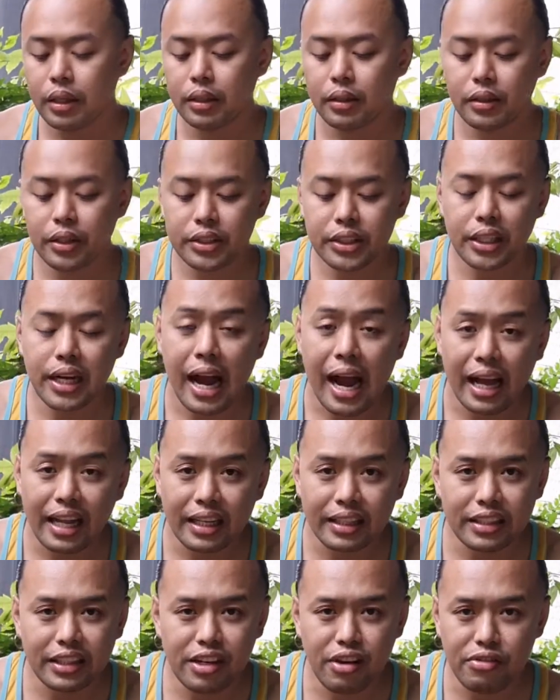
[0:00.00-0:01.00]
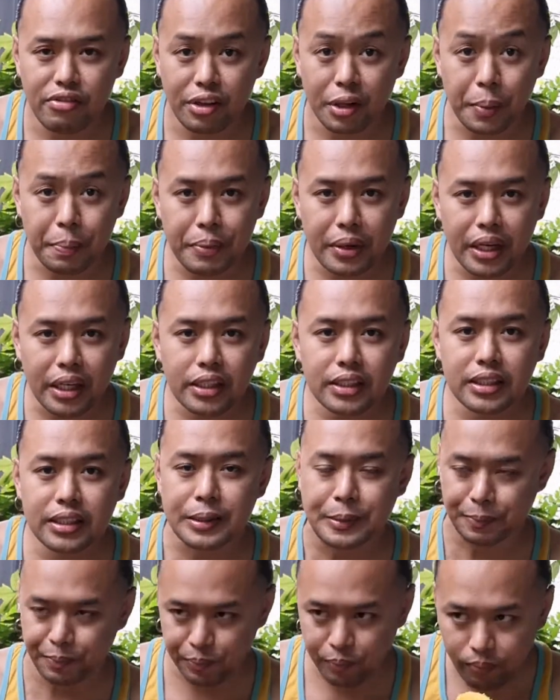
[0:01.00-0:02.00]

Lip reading: There's an island in the Philippines,